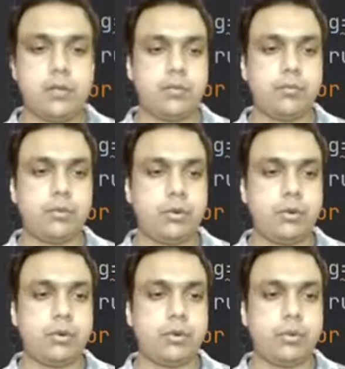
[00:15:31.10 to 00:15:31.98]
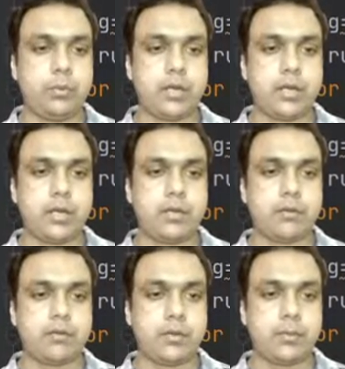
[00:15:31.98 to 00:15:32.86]
what to do, we
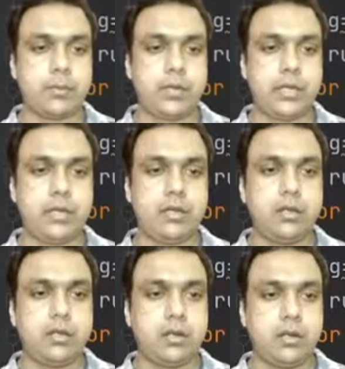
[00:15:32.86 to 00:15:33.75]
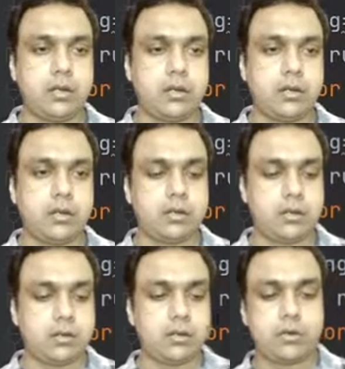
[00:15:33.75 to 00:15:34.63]
can simply
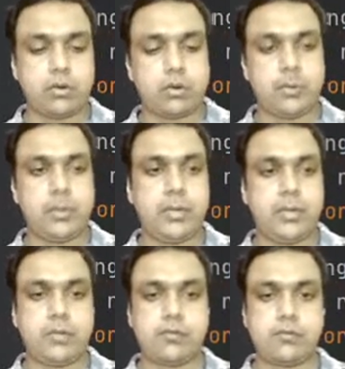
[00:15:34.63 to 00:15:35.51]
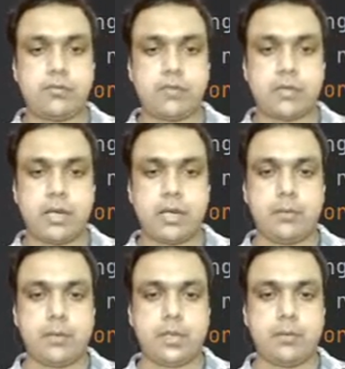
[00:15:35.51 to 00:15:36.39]
copy this
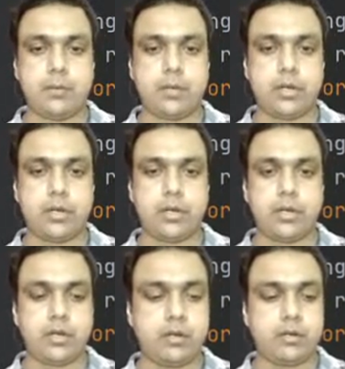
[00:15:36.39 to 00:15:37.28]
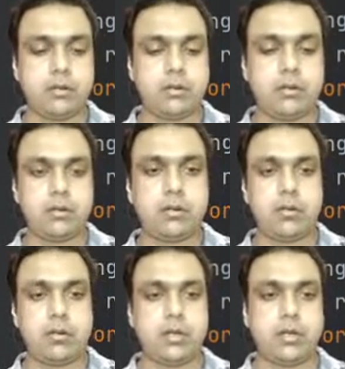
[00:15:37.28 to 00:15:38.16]
and we can put it over here,
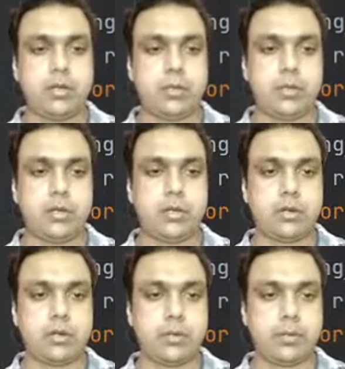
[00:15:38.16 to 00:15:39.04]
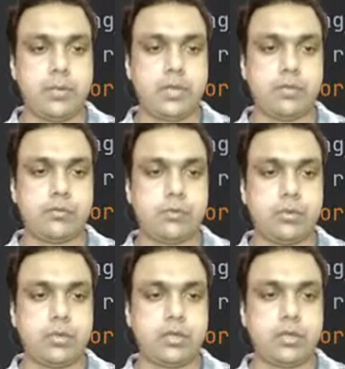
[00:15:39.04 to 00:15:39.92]
and we can copy this
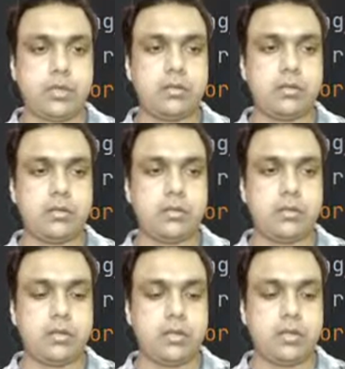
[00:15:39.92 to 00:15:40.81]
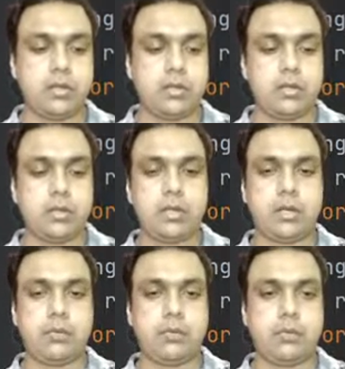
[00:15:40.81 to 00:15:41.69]
whole thing,
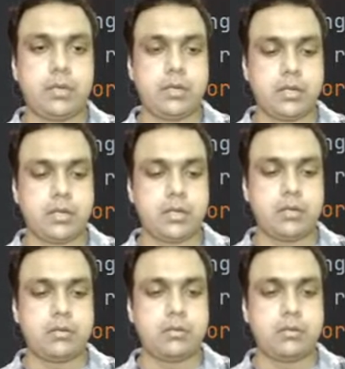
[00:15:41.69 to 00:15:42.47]
and we can,